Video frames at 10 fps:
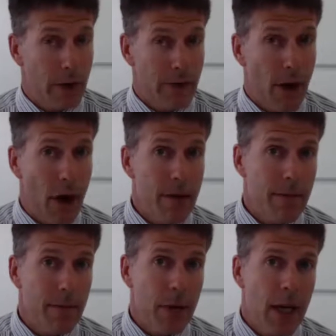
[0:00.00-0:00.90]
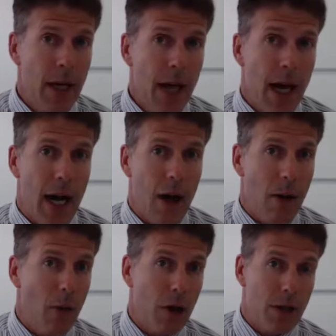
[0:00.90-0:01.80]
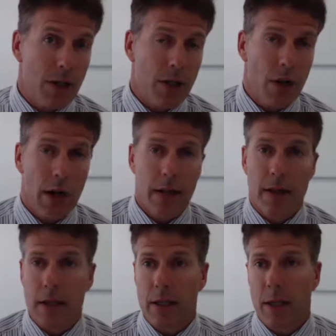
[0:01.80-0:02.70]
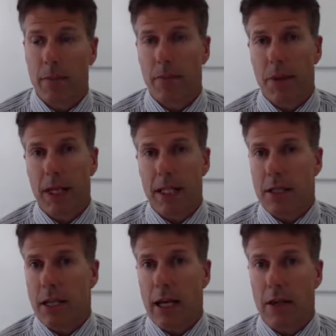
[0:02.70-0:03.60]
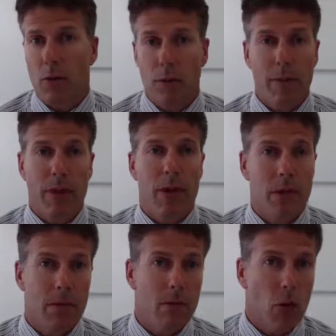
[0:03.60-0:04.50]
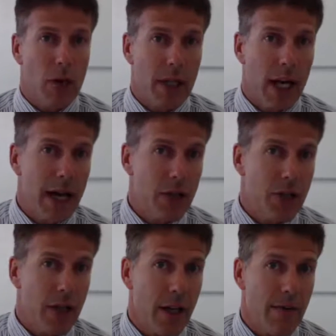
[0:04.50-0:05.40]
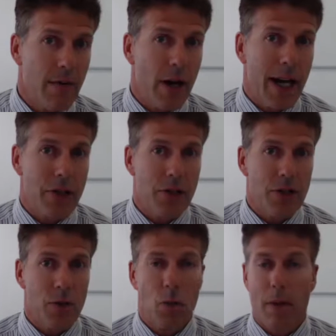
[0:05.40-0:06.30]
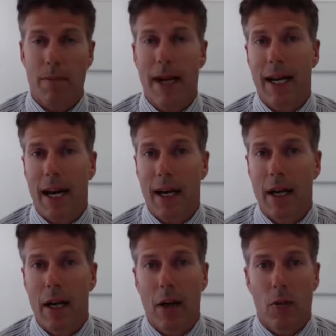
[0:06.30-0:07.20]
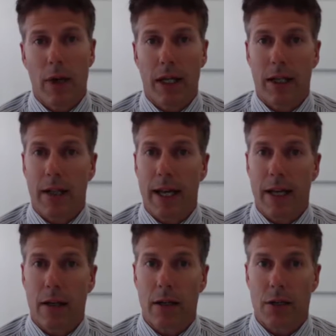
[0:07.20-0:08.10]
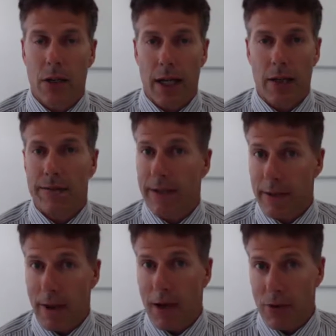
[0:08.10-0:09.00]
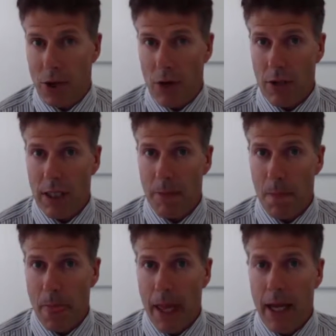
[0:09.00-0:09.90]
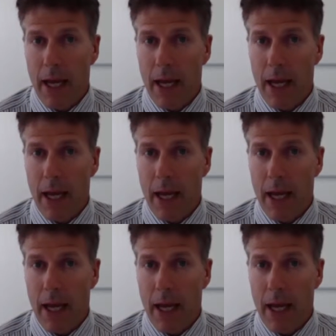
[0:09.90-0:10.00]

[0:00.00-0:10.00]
45, I might decide that, let's say that women are more engaged in their finances than what men are. We can then select females only,